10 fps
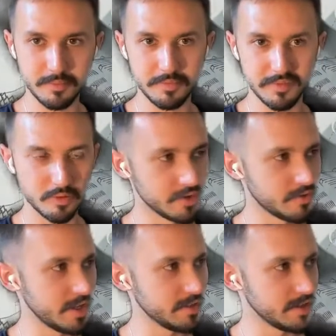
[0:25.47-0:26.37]
is going
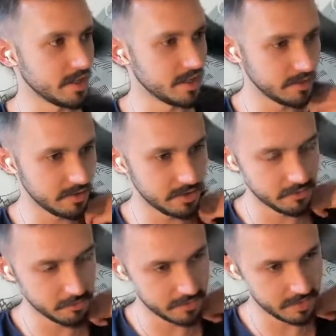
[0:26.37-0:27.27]
great and it will
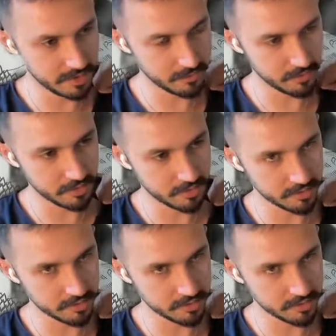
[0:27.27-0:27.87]
be ready for